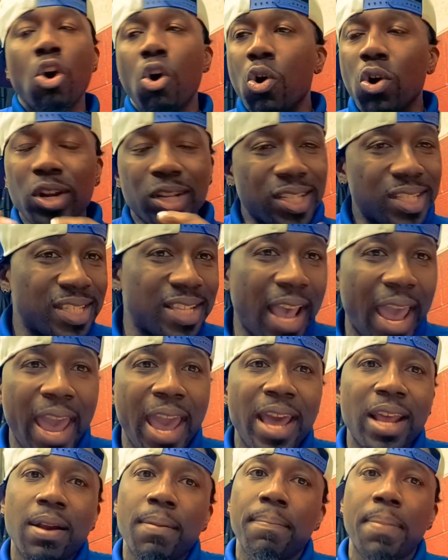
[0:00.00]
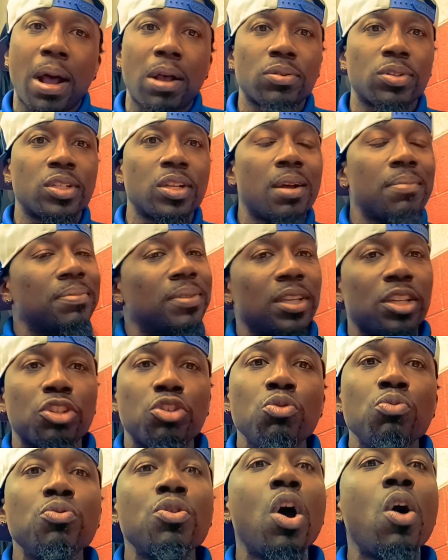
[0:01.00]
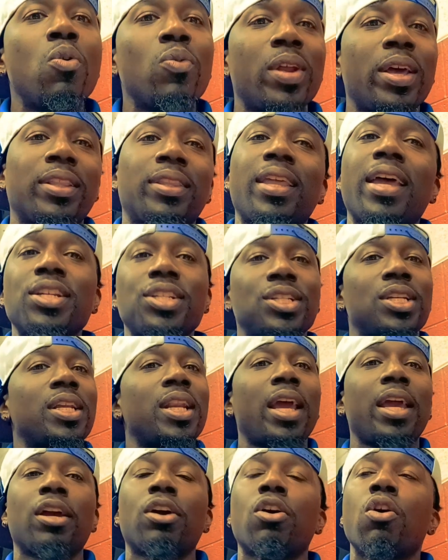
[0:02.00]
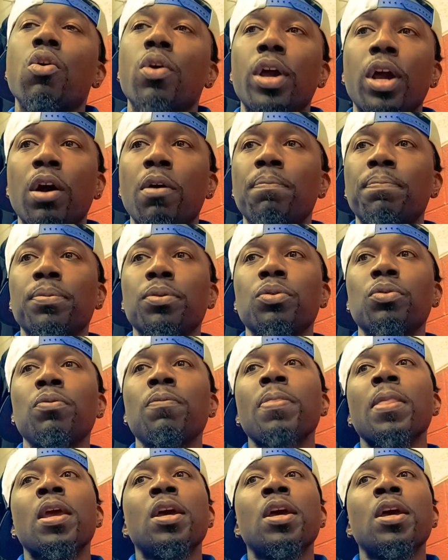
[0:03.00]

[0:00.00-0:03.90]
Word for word: or sad about something, you know that that shit ain't gonna help you.